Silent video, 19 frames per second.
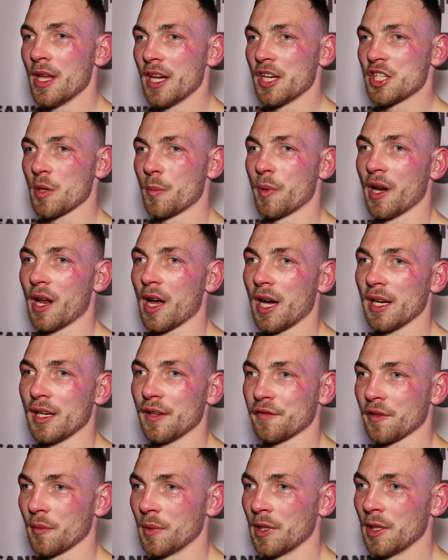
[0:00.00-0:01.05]
it's a bit harder
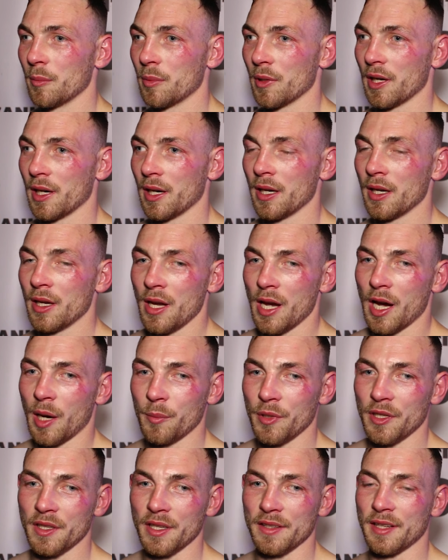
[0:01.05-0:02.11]
for me. But I
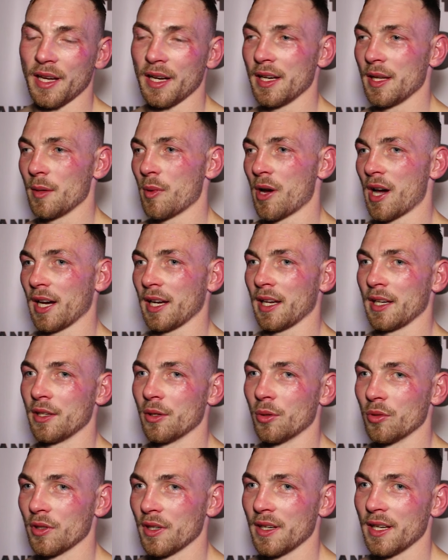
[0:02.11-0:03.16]
mean, they done it back in the
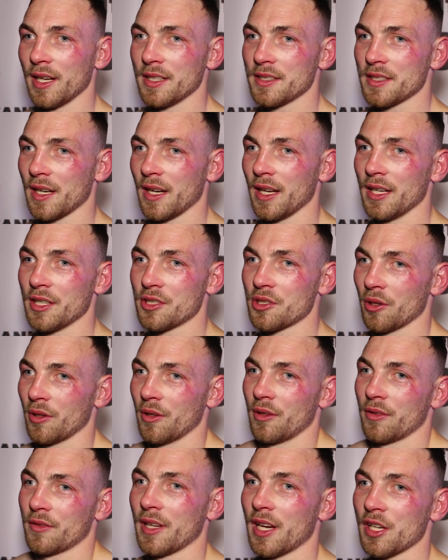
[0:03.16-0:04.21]
olden days, didn't they? So
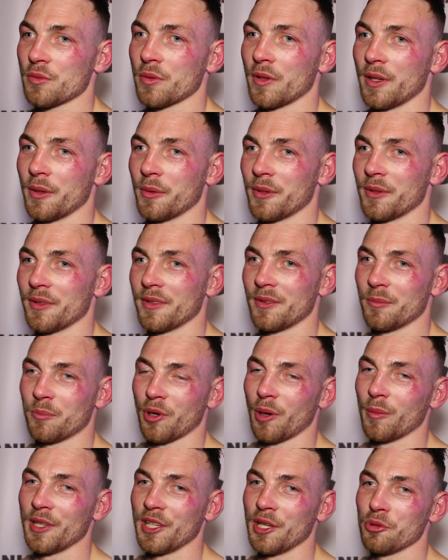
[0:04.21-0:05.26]
that's what they were
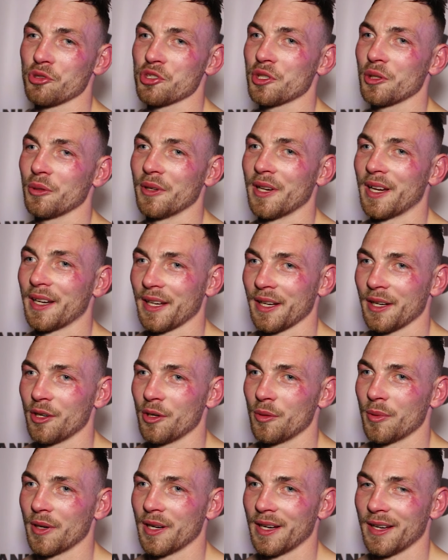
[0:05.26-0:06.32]
probably used to, like, you
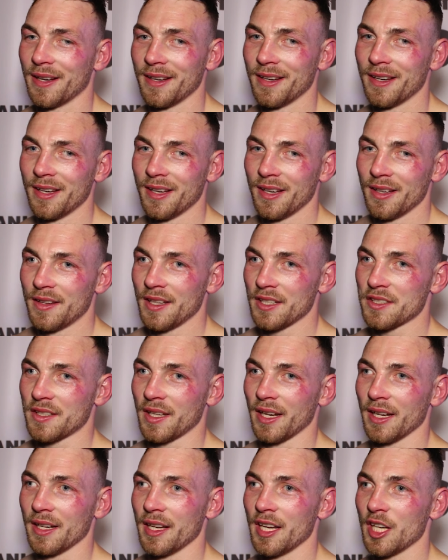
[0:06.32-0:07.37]
know. But this
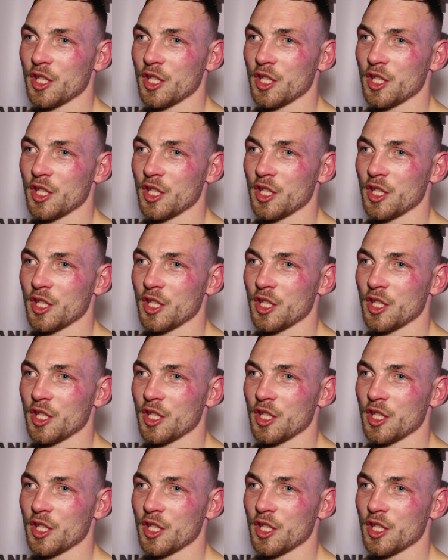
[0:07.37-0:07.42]
day and